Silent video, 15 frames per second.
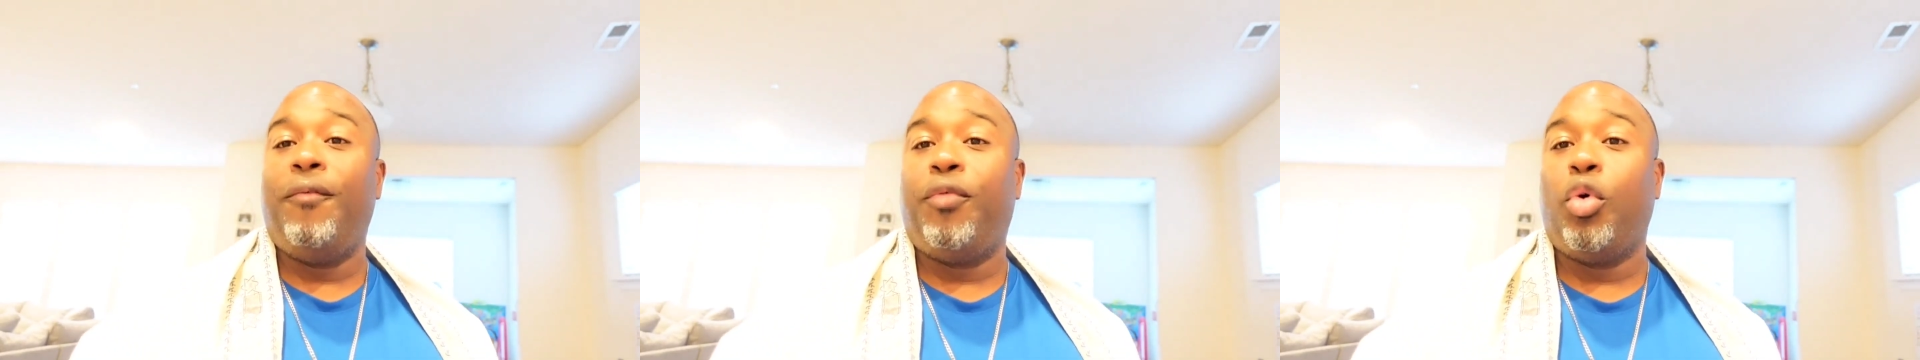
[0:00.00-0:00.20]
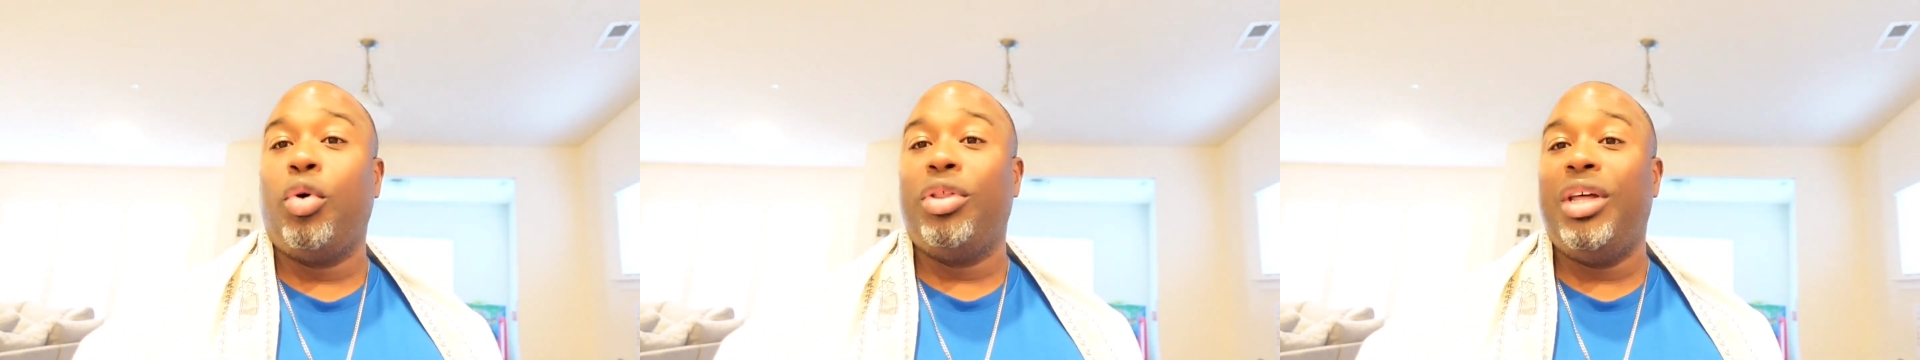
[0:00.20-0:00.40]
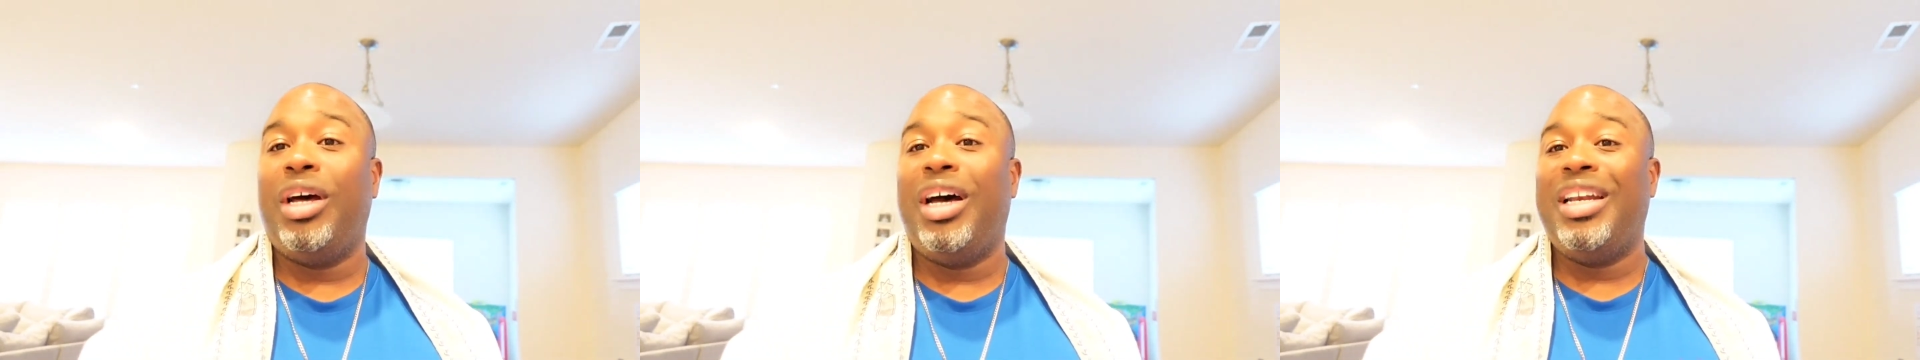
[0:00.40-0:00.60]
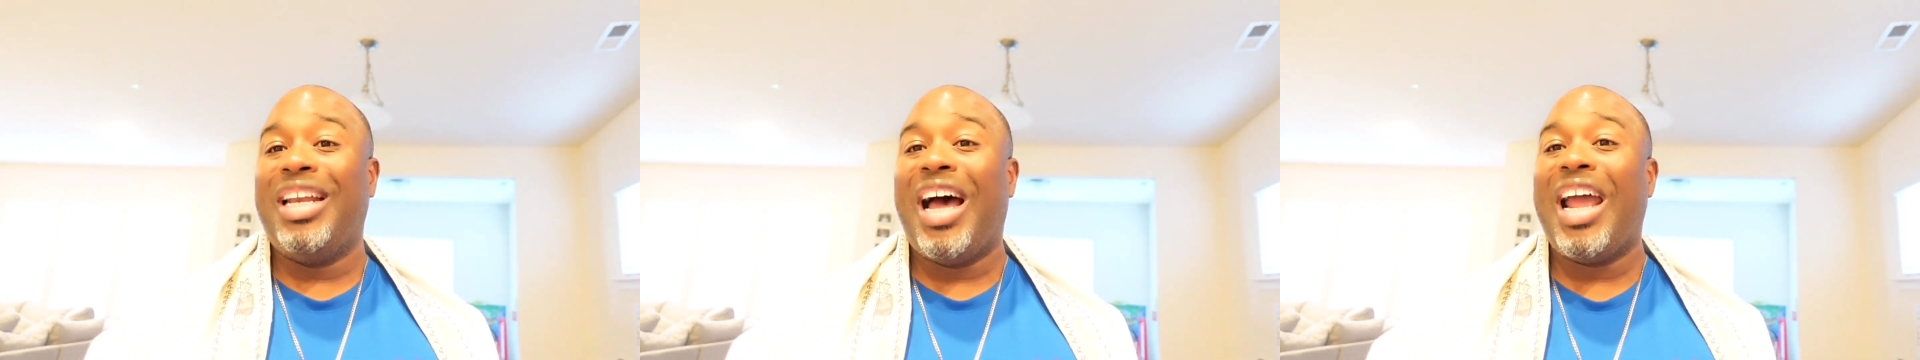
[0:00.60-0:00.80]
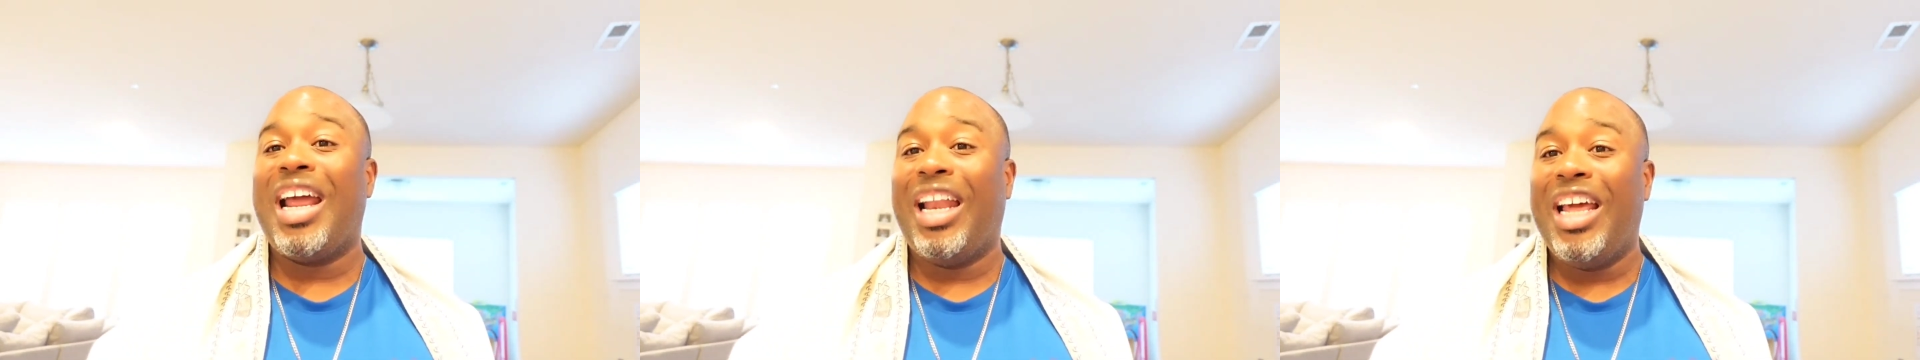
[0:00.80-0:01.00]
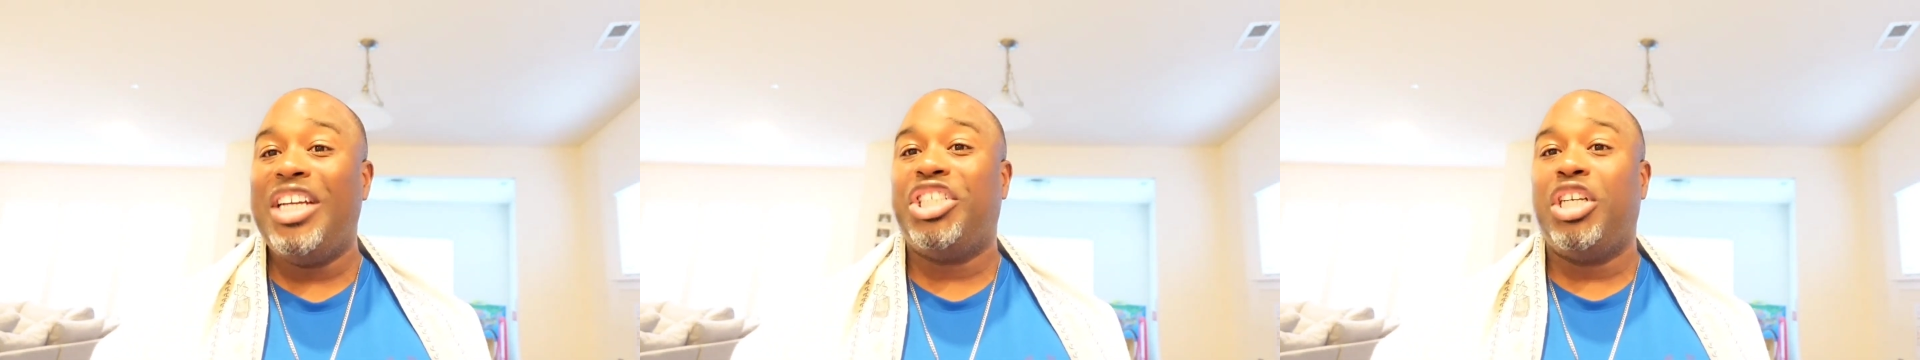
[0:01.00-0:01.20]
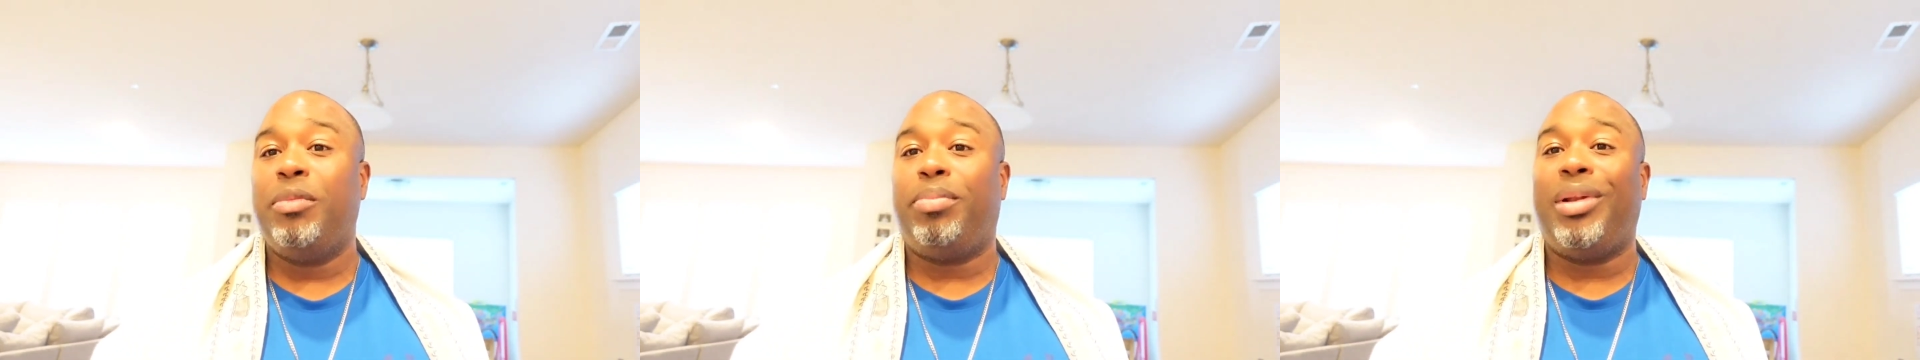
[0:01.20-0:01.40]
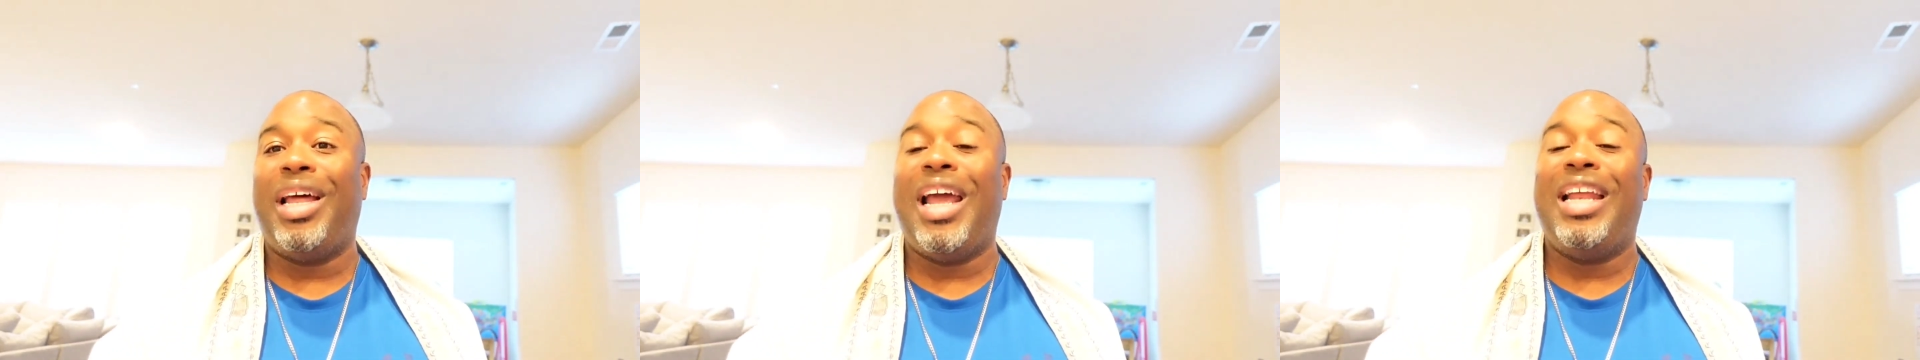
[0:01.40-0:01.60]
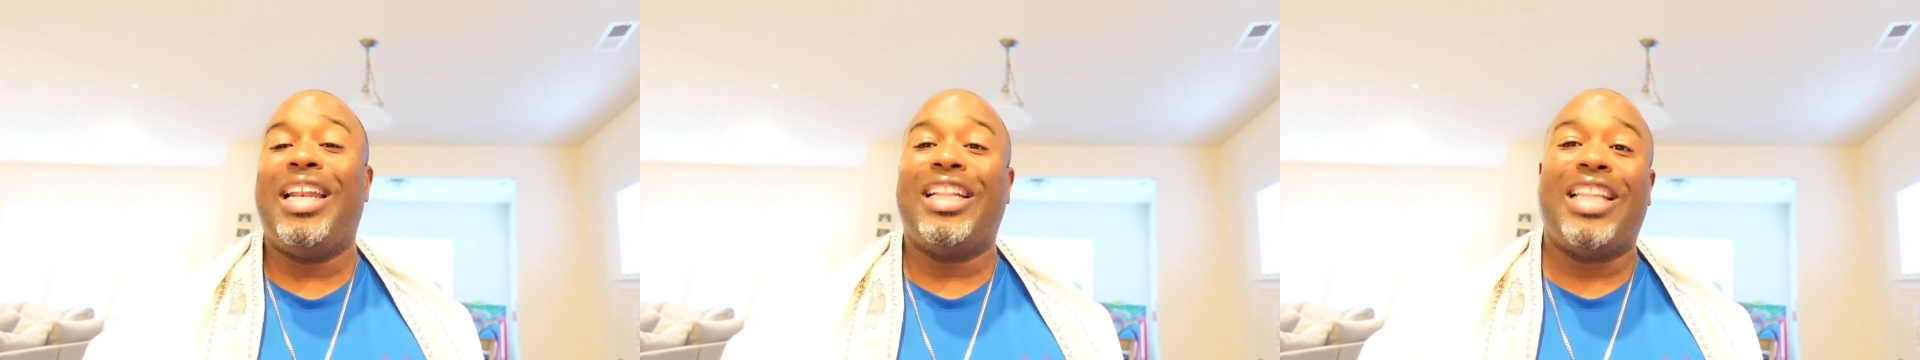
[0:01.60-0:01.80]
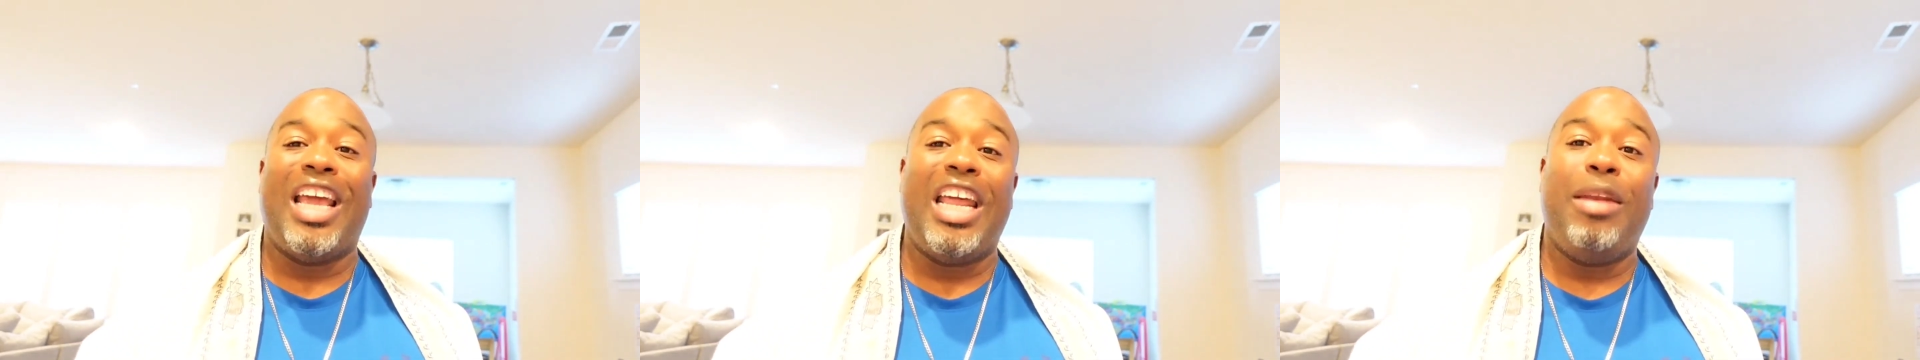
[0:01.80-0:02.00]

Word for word: for the annihilation plan that the